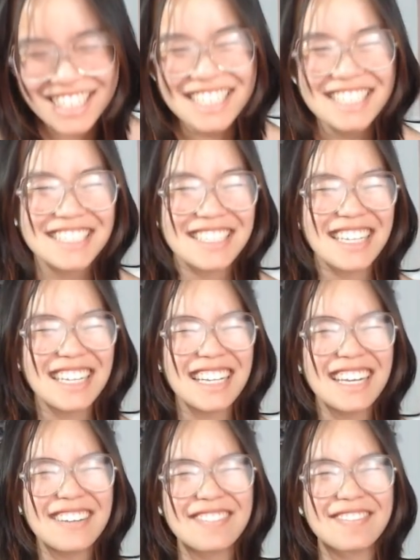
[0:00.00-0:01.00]
then
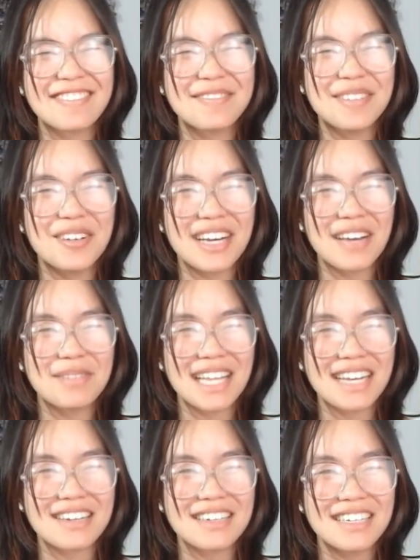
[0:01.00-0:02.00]
like when people get me
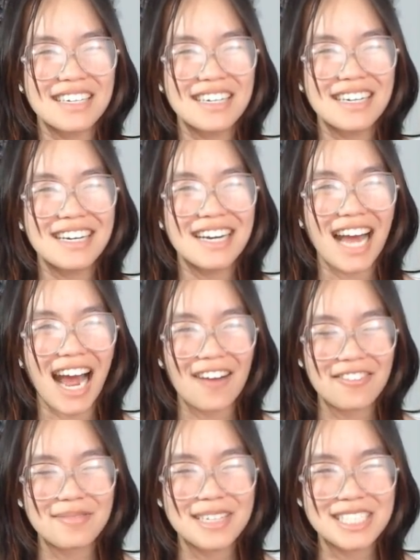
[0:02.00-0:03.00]
like
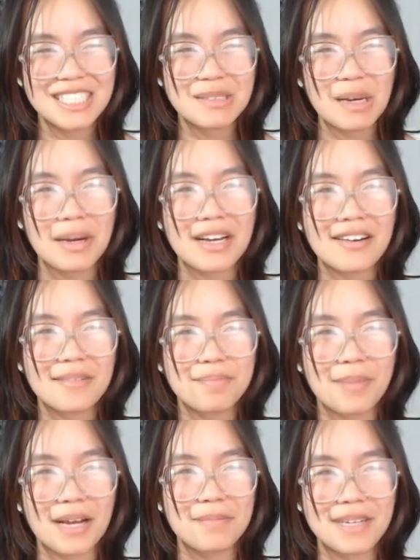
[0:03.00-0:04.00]
affirmations about
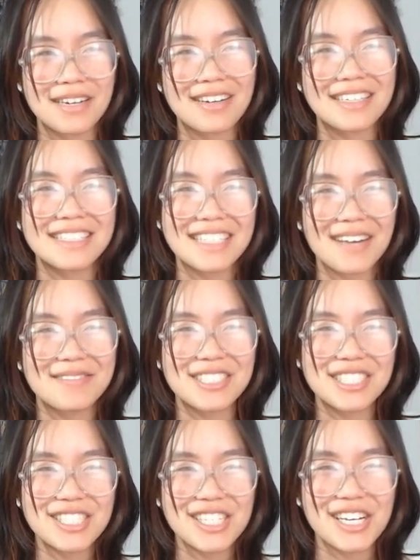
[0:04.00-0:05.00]
my appearance, I'm
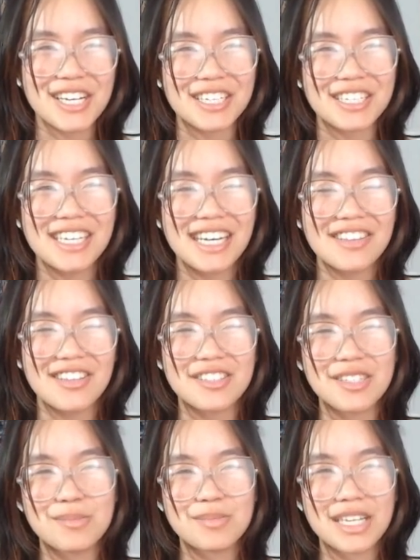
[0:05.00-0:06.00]
just like, this
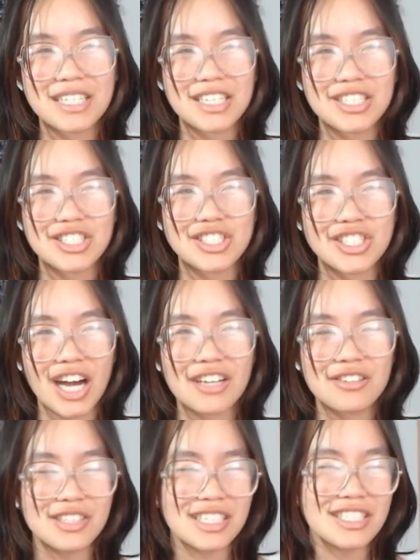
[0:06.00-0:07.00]
seems like such a
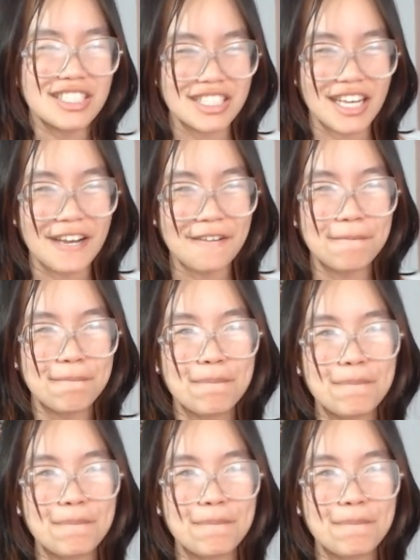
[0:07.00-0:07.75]
shallow thing to say.